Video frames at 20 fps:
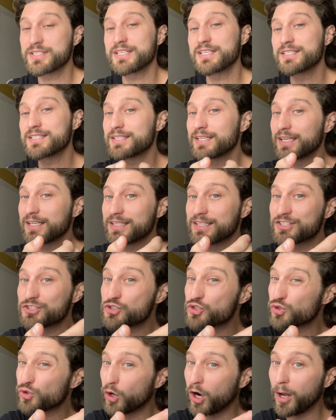these things,
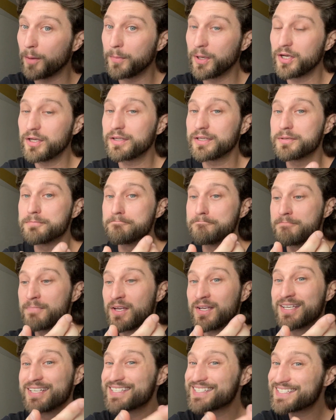trauma and
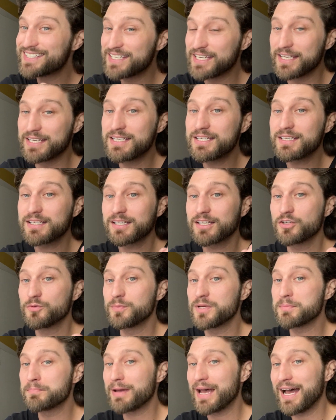sin can
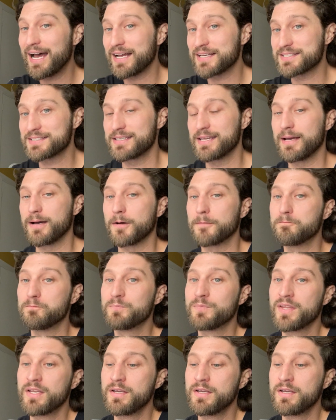be passed down.